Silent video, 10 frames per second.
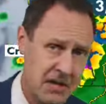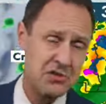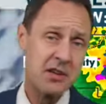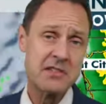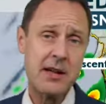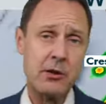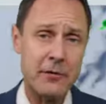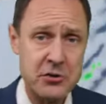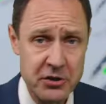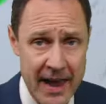So let's take a look
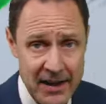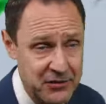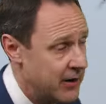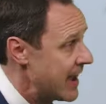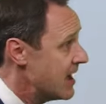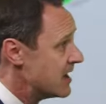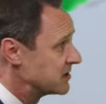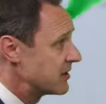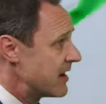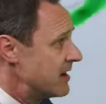at future cast, all right?
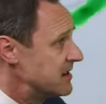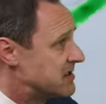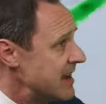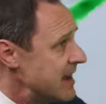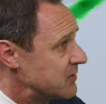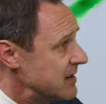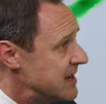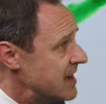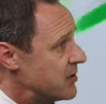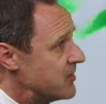So there you can see, as we
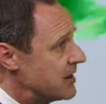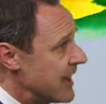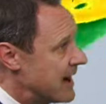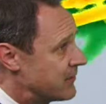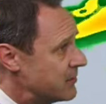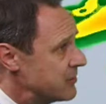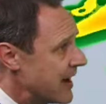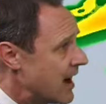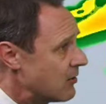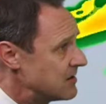take you into the
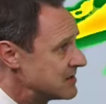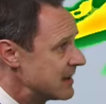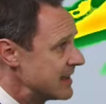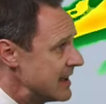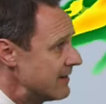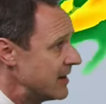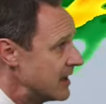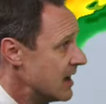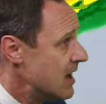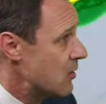afternoon hours, into the
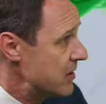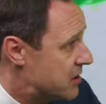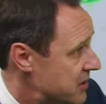evening, we